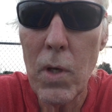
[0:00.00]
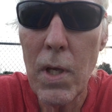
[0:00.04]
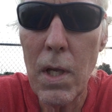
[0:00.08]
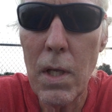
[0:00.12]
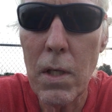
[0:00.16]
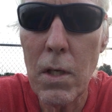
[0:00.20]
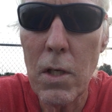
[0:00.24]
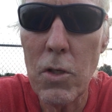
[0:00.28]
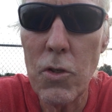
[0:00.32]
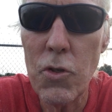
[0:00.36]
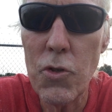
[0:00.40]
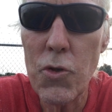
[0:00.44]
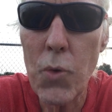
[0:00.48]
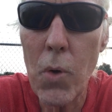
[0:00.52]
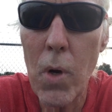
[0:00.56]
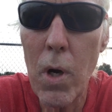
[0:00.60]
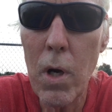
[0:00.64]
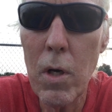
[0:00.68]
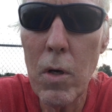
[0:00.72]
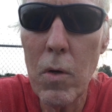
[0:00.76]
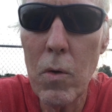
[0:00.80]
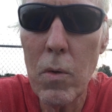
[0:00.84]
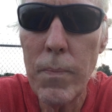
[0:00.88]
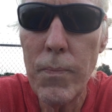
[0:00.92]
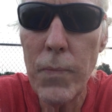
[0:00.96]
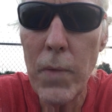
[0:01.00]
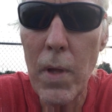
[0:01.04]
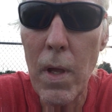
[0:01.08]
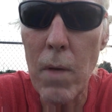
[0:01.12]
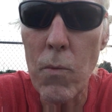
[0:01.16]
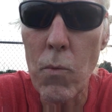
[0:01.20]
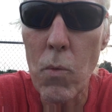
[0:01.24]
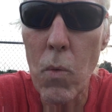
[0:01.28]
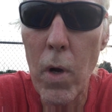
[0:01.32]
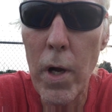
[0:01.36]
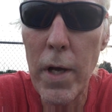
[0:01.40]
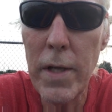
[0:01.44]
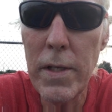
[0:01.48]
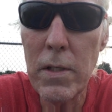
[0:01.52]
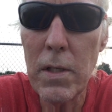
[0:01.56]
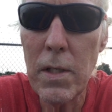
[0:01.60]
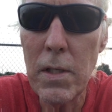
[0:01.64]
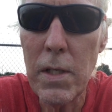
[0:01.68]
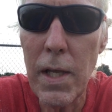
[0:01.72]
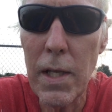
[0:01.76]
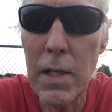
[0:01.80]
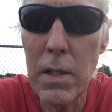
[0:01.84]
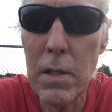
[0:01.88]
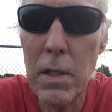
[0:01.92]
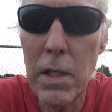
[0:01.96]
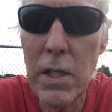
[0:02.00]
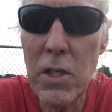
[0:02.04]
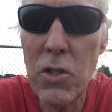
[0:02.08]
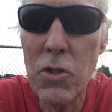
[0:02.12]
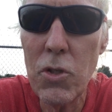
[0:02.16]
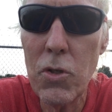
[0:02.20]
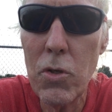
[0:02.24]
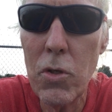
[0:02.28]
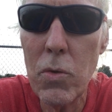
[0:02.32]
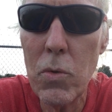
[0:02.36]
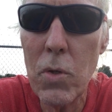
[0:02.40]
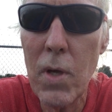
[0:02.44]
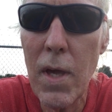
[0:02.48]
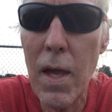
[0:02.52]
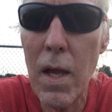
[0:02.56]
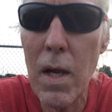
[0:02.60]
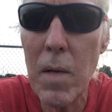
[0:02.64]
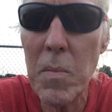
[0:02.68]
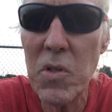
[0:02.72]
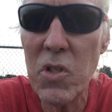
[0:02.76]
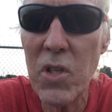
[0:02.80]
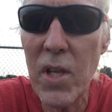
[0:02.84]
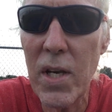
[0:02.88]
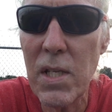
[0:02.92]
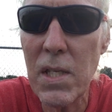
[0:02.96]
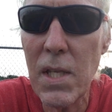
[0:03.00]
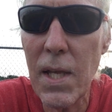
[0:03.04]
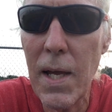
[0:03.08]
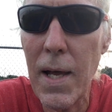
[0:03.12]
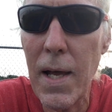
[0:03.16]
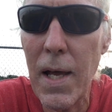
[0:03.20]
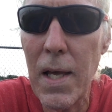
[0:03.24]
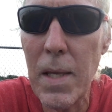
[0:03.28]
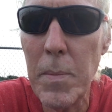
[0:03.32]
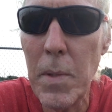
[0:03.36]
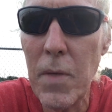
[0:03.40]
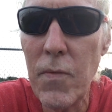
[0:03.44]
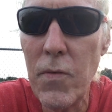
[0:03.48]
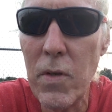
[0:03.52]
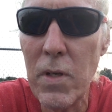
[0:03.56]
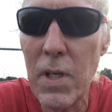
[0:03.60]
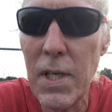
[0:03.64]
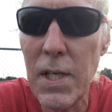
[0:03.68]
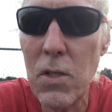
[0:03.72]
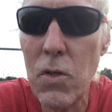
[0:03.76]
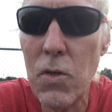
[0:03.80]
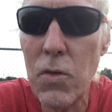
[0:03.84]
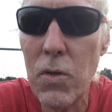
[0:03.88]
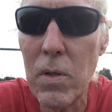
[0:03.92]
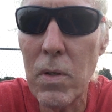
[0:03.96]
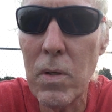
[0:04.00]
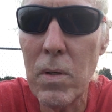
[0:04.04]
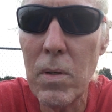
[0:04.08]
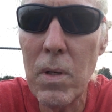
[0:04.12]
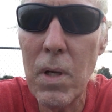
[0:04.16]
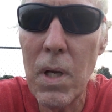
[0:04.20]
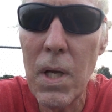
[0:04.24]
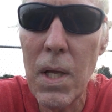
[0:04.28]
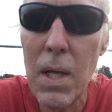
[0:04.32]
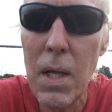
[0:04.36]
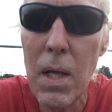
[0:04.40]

can control and run at least two cameras at a time if you need to.